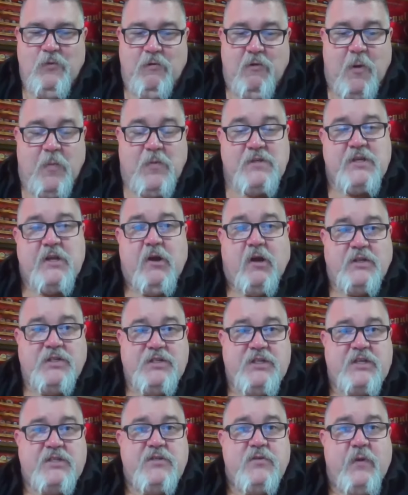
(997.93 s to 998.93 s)
we represent all
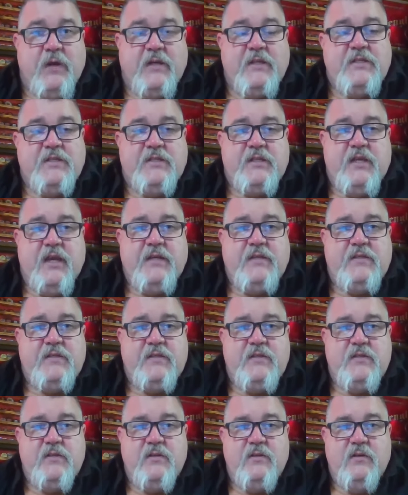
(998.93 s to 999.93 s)
six New England
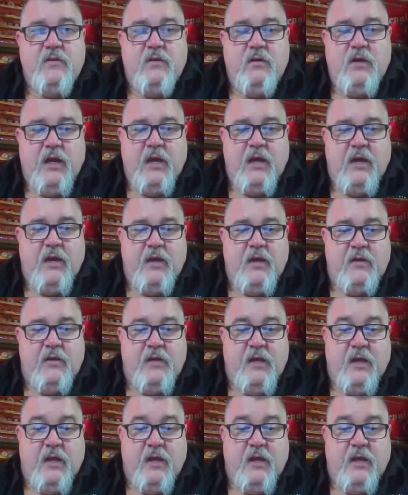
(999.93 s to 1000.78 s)
states and